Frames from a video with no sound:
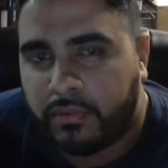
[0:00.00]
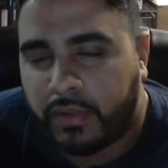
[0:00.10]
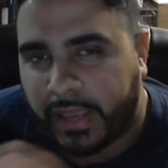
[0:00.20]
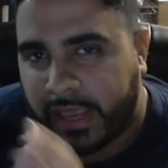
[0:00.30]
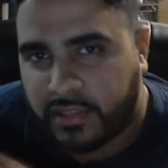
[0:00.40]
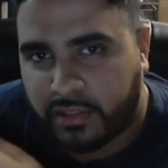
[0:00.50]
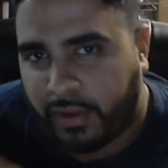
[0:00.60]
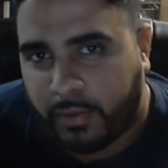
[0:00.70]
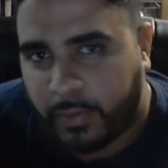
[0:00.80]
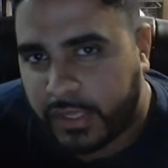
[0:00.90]
and getting to the
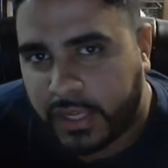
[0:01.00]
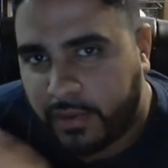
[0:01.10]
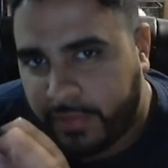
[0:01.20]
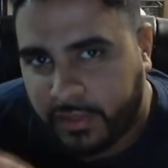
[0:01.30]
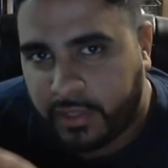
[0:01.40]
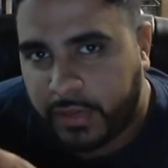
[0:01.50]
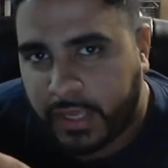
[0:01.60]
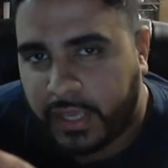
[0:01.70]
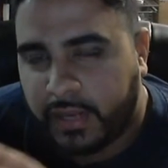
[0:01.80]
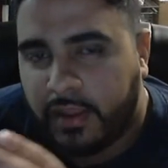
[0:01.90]
right window and then
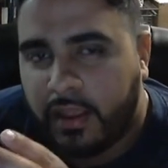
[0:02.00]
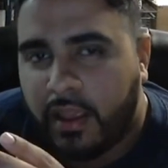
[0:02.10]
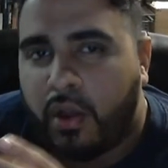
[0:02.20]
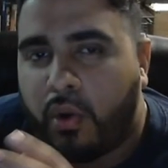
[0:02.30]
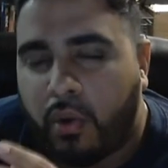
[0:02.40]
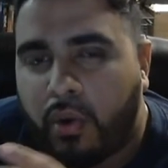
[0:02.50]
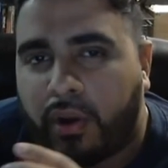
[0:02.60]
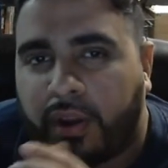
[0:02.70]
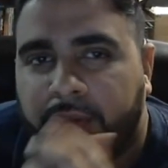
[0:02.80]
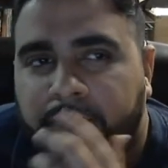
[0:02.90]
doing it?
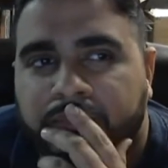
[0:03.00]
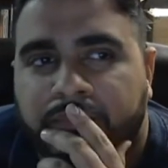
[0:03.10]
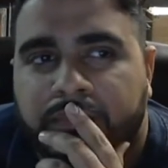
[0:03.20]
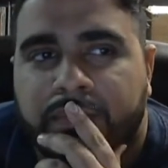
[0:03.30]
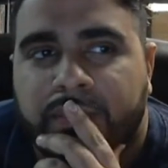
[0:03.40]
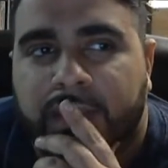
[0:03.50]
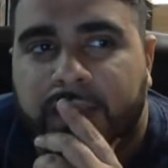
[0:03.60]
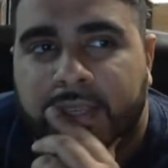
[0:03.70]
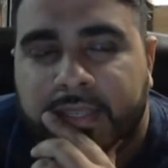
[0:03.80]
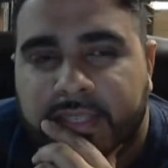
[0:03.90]
Or
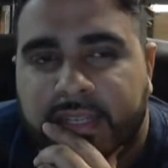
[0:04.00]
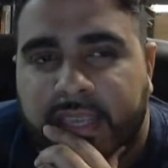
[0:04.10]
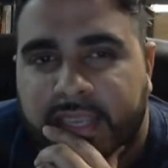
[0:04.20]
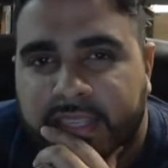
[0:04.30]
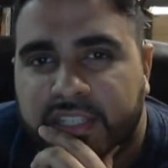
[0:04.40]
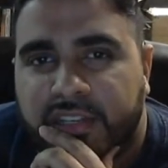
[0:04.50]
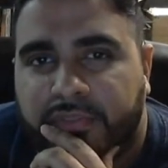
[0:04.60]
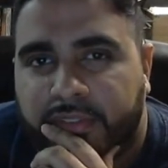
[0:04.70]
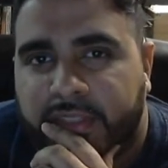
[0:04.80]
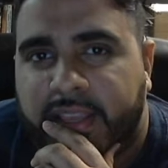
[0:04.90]
is it easier
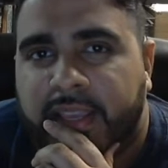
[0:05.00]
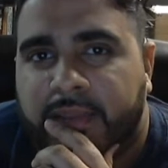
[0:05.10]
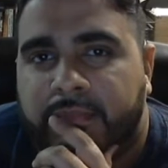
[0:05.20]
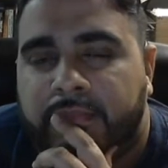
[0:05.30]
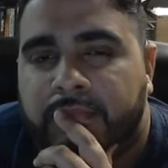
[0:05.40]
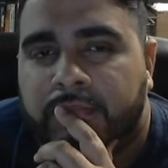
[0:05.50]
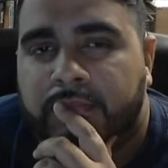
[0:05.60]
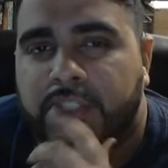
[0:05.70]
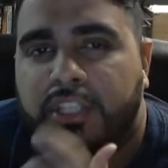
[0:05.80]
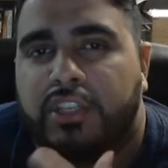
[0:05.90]
for them
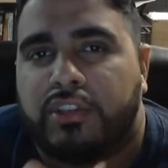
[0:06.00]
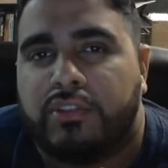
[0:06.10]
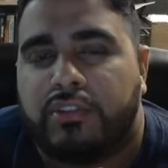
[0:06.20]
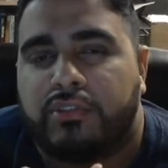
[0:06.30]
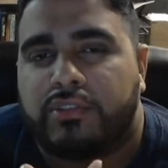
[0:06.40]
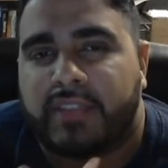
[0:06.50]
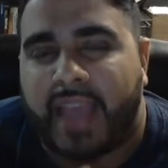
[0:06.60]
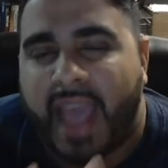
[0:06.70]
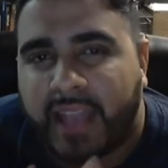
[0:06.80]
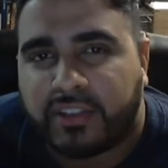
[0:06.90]
to use
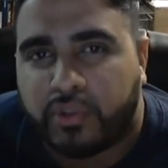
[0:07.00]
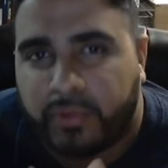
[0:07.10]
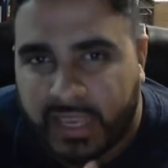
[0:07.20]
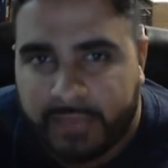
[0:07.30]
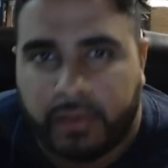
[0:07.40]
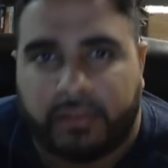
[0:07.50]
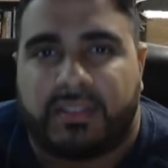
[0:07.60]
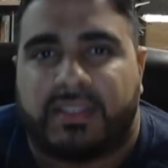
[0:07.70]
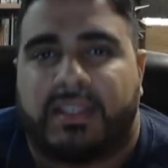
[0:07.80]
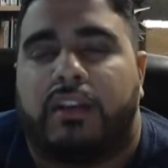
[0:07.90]
the actual email
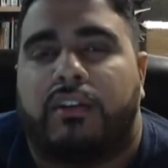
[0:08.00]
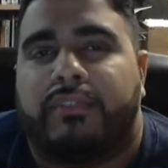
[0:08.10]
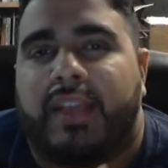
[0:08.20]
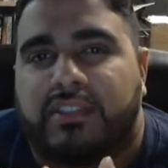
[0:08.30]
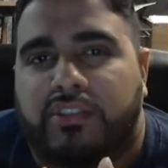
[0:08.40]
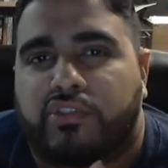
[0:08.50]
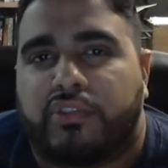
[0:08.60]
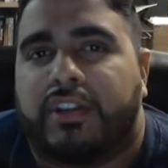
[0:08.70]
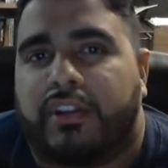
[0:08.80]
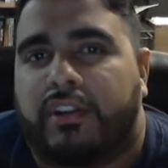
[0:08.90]
itself as a
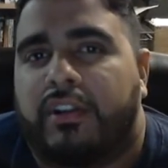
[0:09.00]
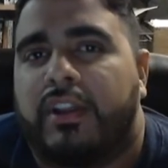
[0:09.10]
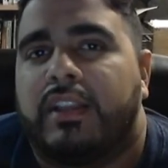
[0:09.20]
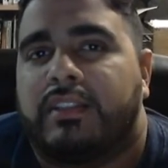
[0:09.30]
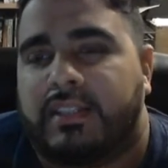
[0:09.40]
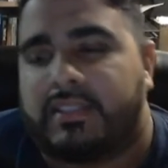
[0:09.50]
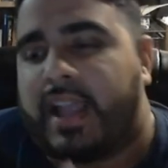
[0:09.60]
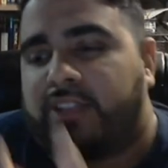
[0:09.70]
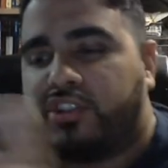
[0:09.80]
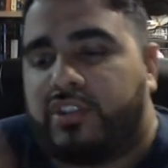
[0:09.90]
trigger to
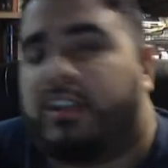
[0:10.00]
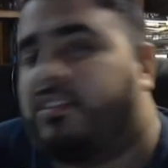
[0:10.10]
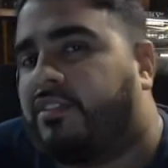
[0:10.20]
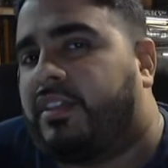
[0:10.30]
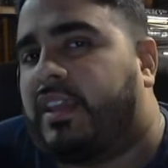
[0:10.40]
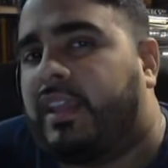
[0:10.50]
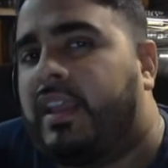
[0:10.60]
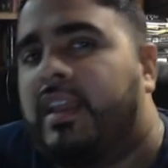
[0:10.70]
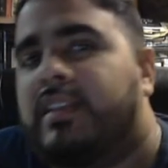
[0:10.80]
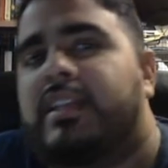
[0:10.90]
attach to another thing?
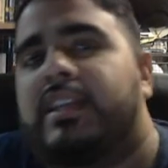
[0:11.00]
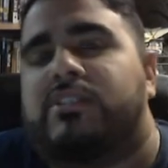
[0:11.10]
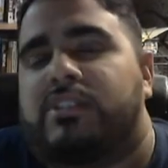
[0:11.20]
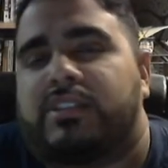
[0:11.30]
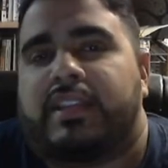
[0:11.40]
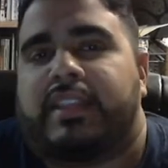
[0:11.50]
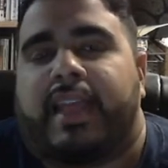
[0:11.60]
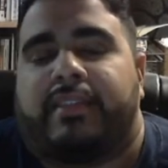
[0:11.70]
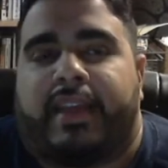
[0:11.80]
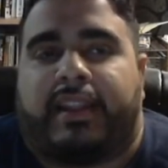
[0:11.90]
See, here's a thing
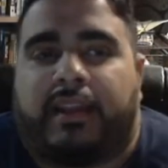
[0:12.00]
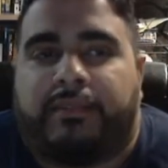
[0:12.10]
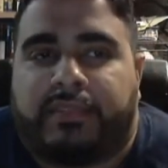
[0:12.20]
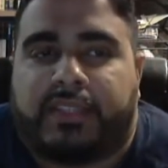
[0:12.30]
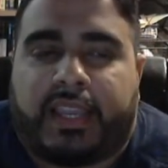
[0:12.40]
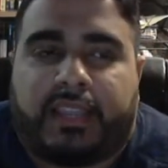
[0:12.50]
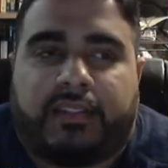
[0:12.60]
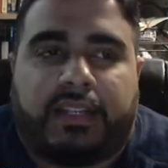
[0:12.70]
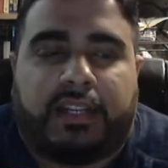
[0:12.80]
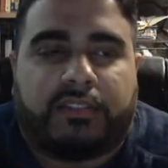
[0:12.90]
that to
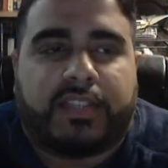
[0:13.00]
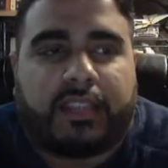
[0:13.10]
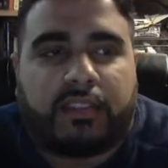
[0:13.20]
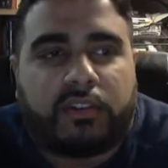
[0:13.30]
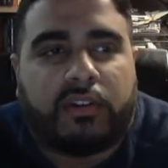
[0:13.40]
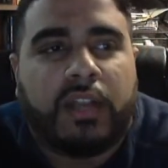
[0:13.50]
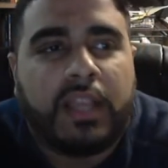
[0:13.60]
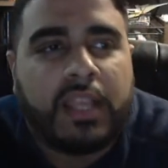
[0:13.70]
get technical,